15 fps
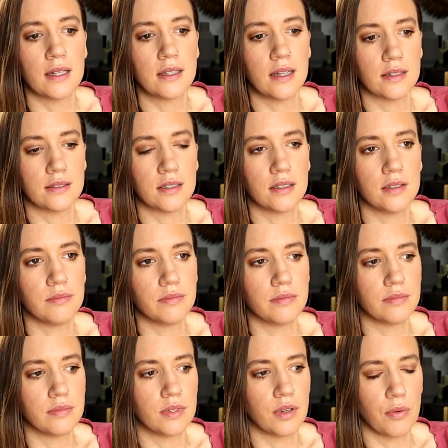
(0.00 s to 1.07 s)
doesn't
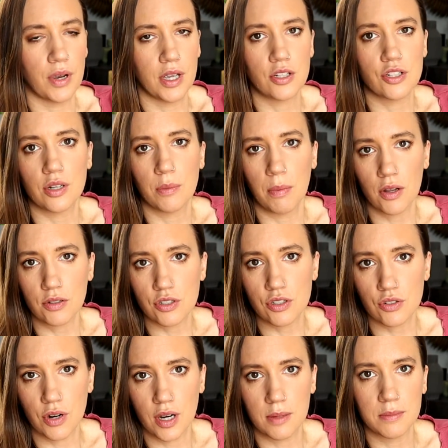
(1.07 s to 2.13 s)
reach the
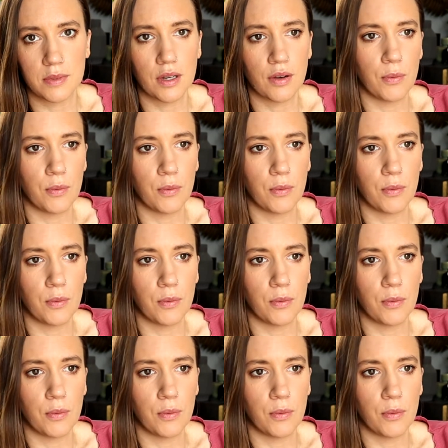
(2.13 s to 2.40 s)
bloodstream,